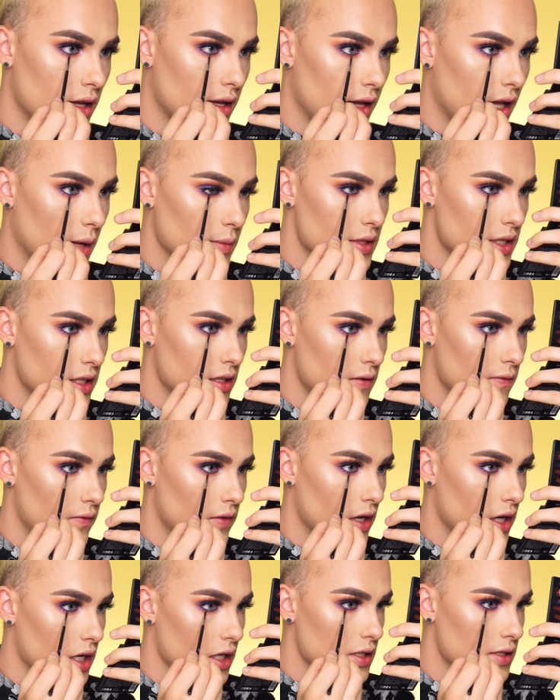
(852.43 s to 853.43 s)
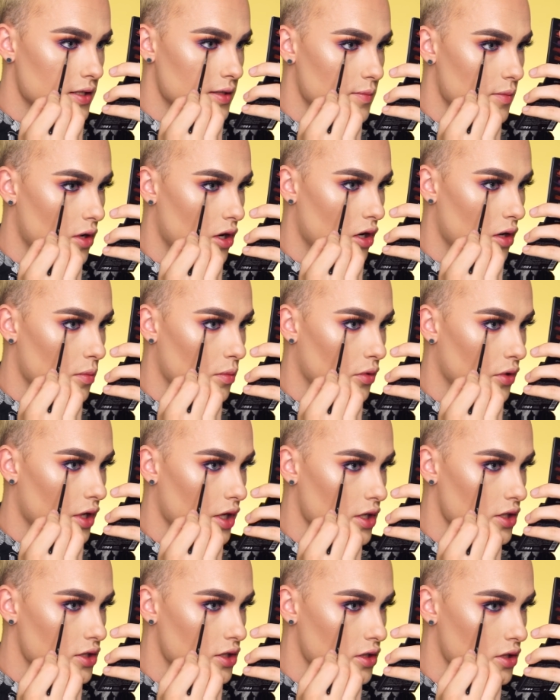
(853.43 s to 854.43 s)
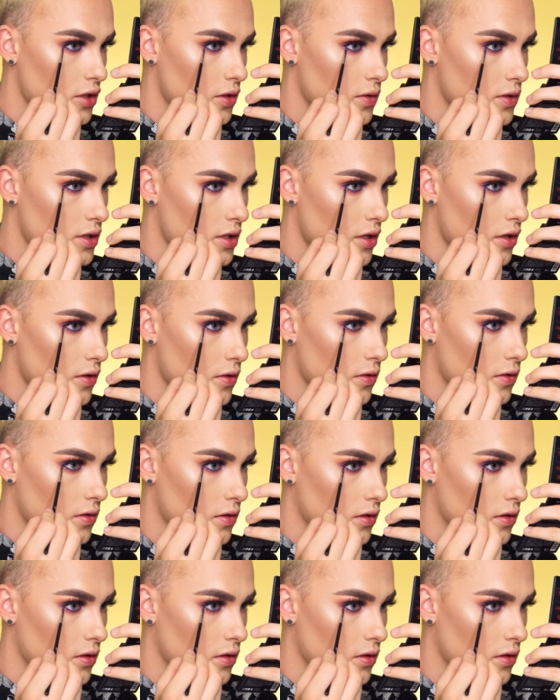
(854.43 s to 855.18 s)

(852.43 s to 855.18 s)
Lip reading: And I'm taking a very small brush to do so.